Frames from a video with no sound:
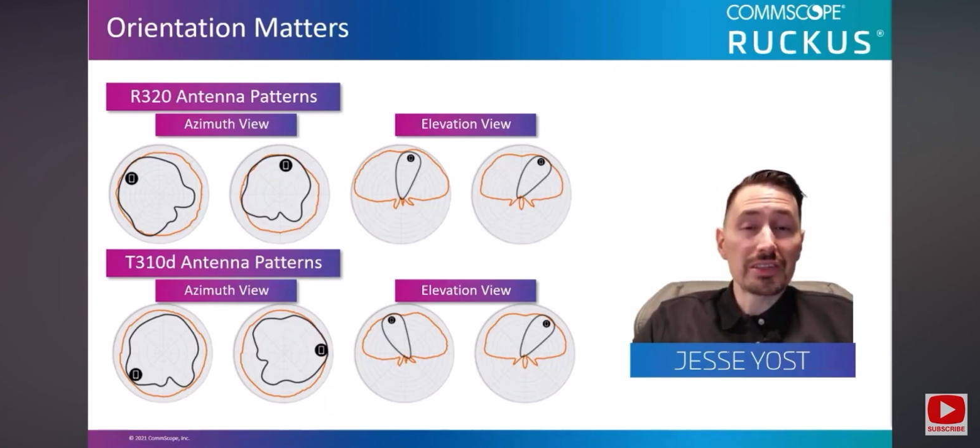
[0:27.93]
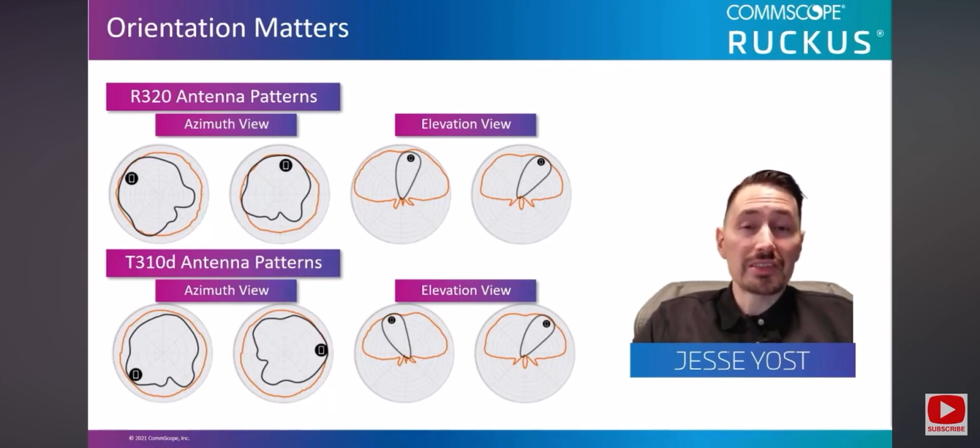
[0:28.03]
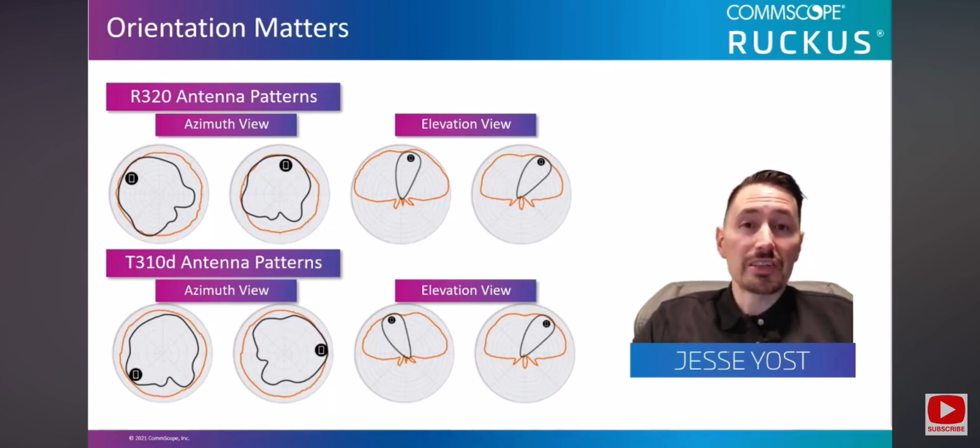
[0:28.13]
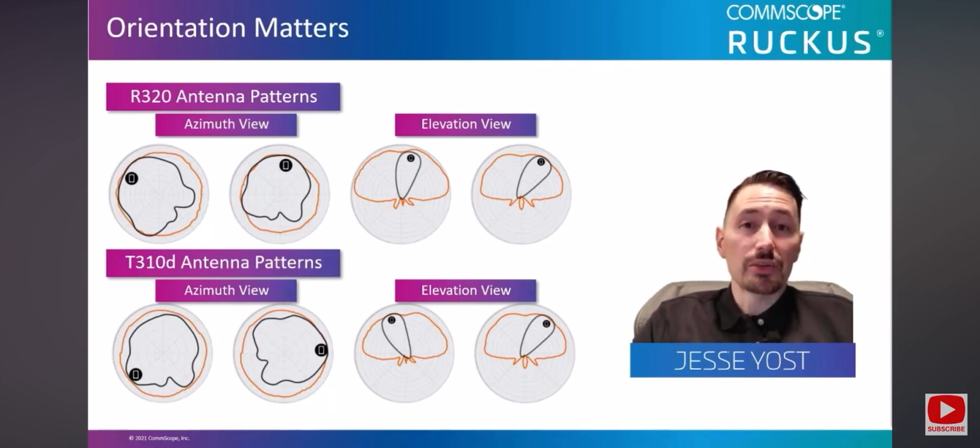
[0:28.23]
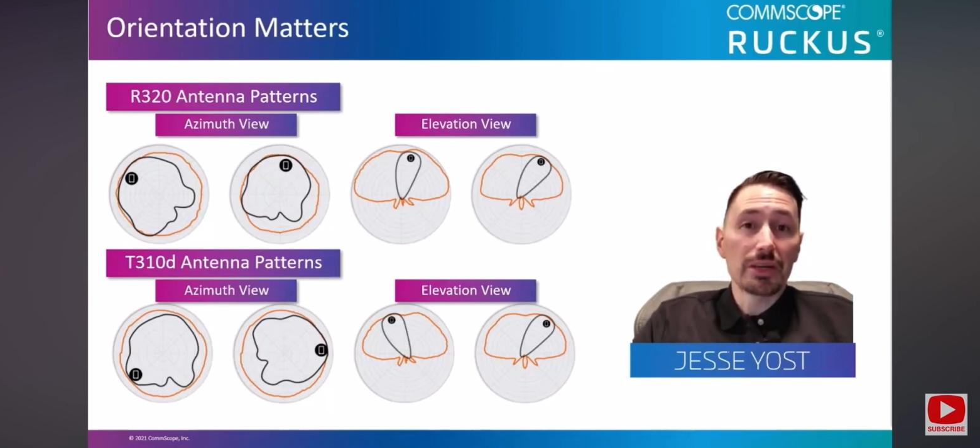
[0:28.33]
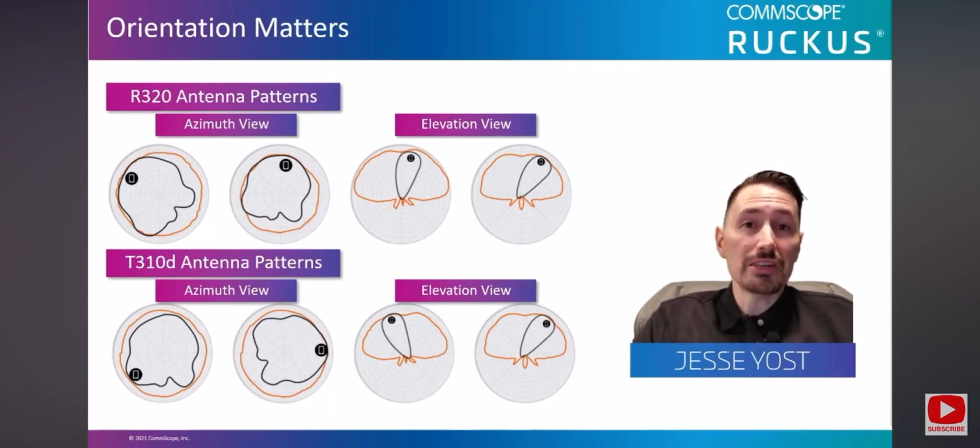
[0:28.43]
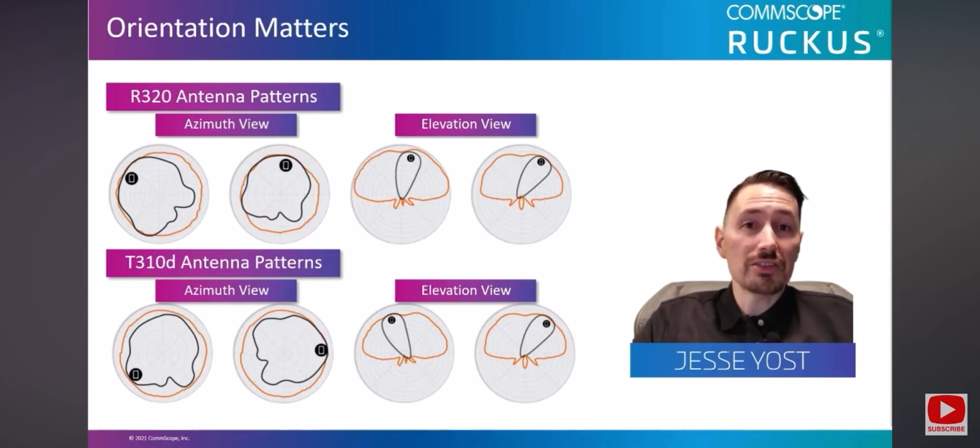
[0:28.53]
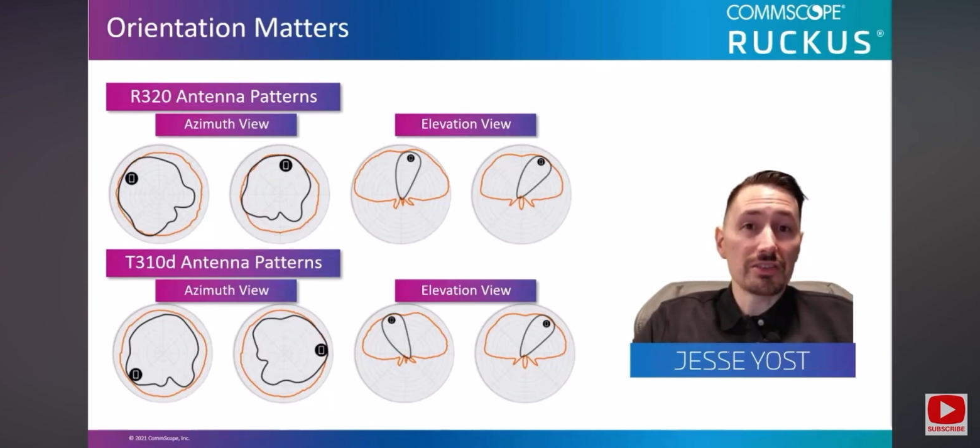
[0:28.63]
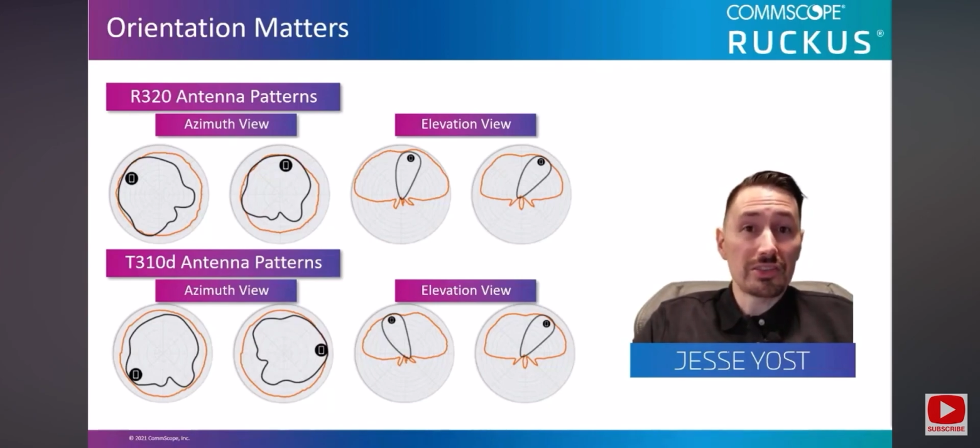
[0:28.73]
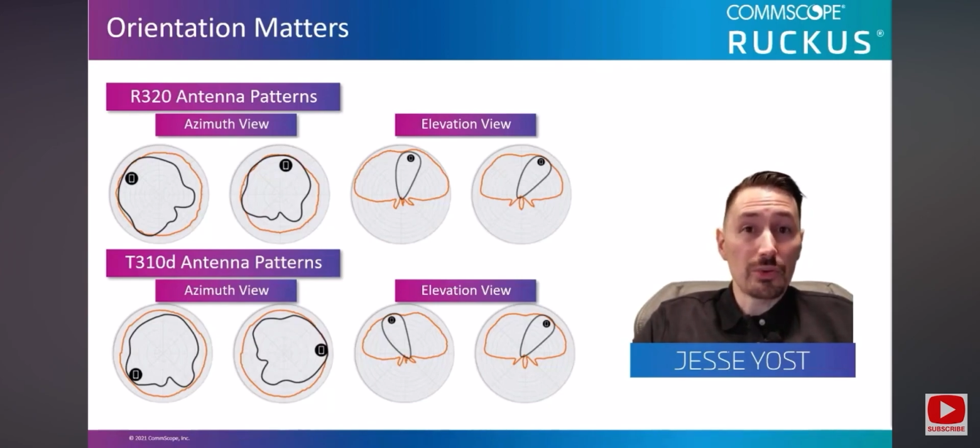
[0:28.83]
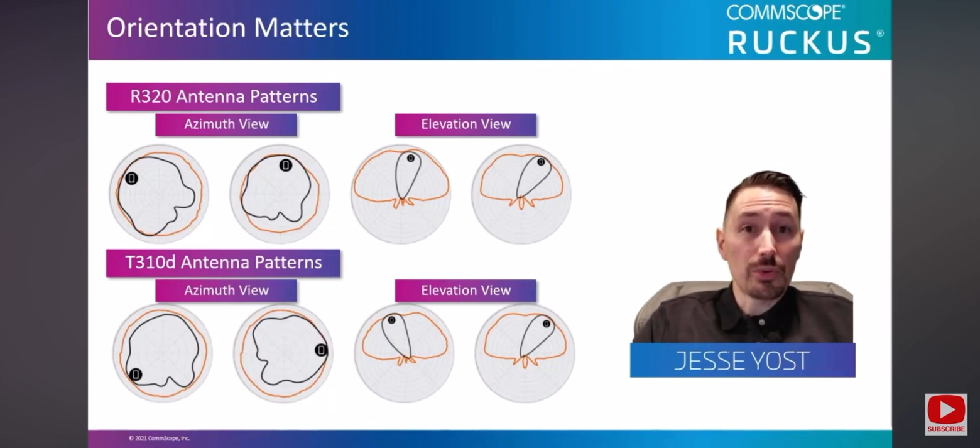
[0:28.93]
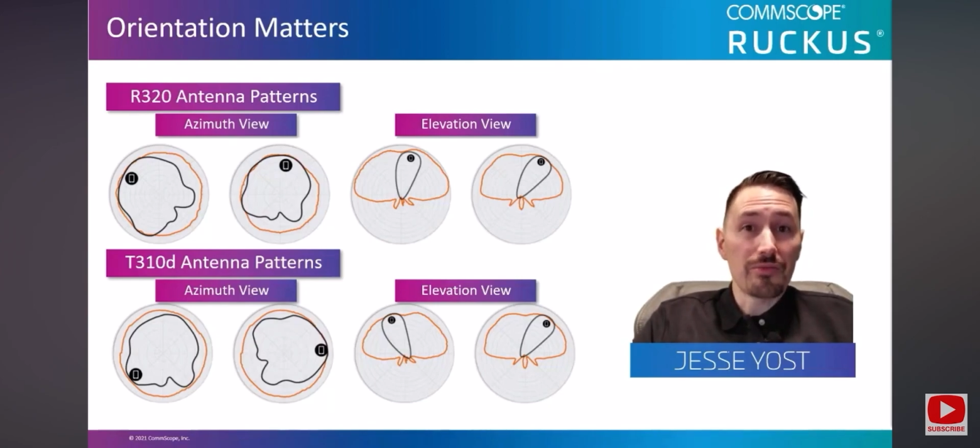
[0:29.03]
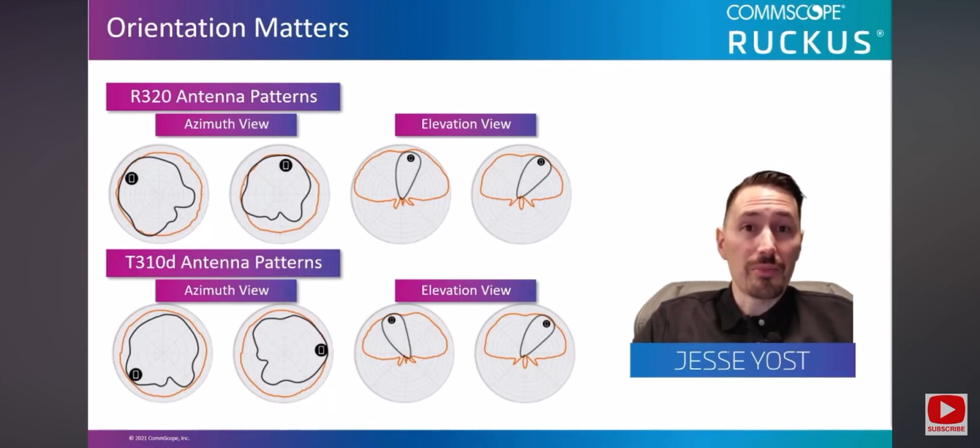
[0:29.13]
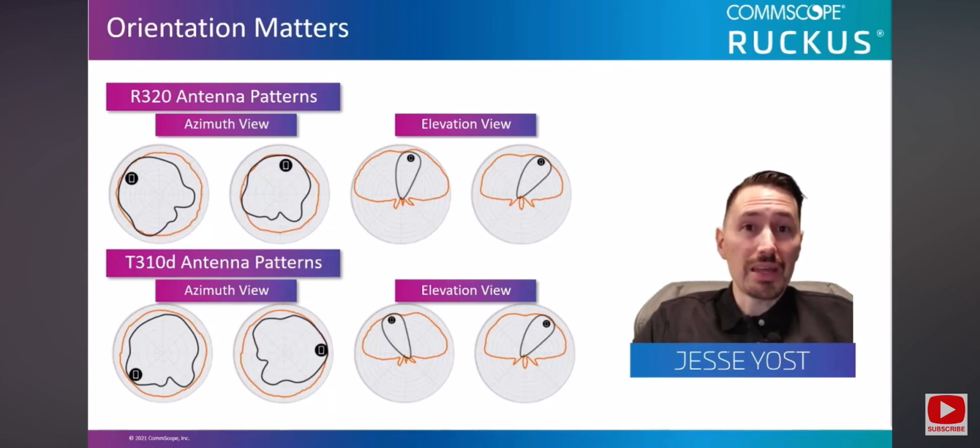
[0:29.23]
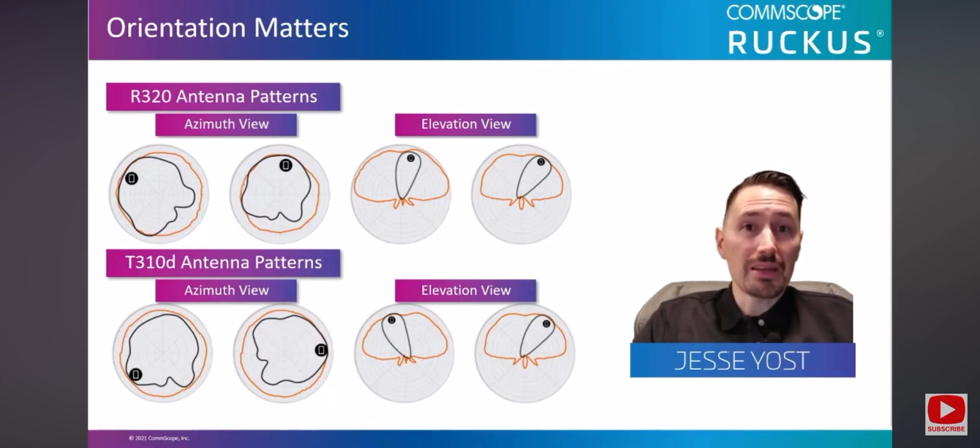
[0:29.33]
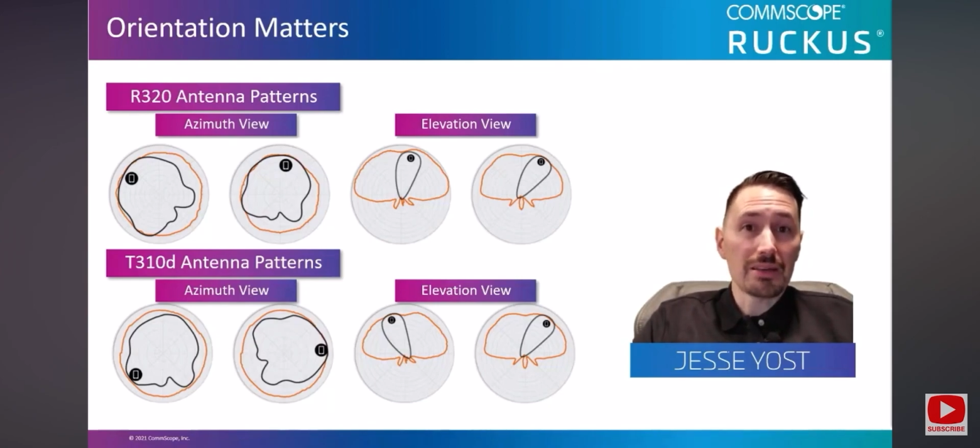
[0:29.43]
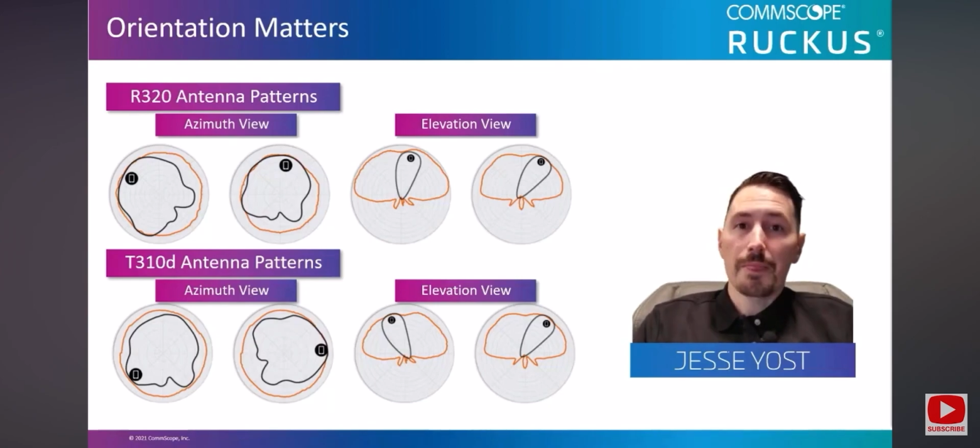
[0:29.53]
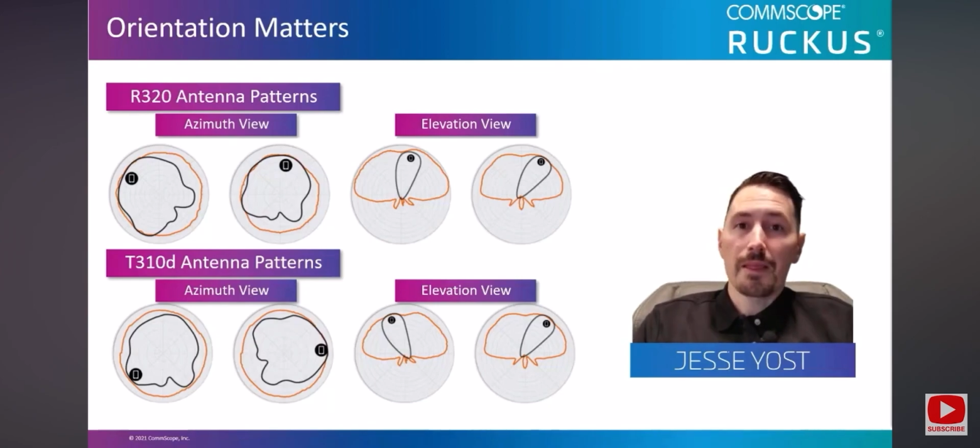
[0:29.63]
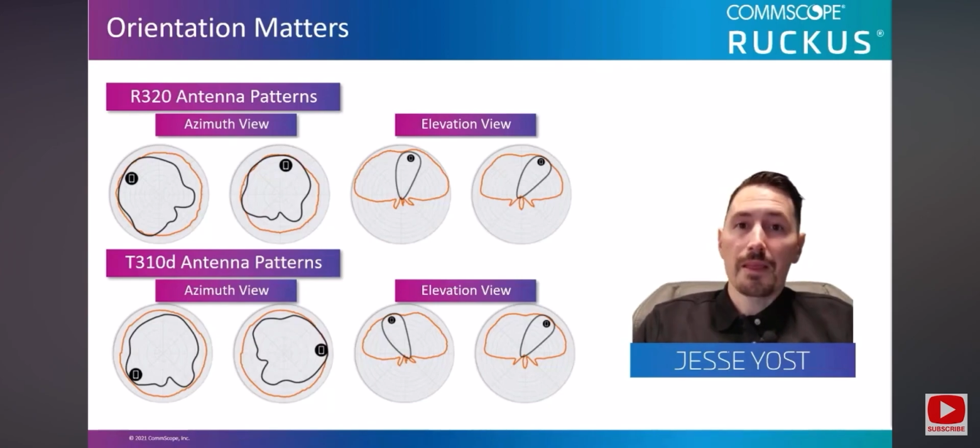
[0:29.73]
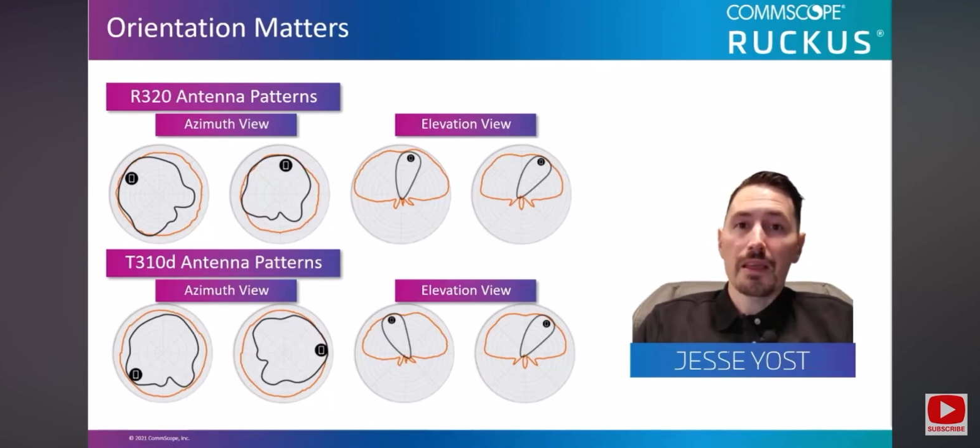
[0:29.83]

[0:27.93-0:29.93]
considerations that we've made.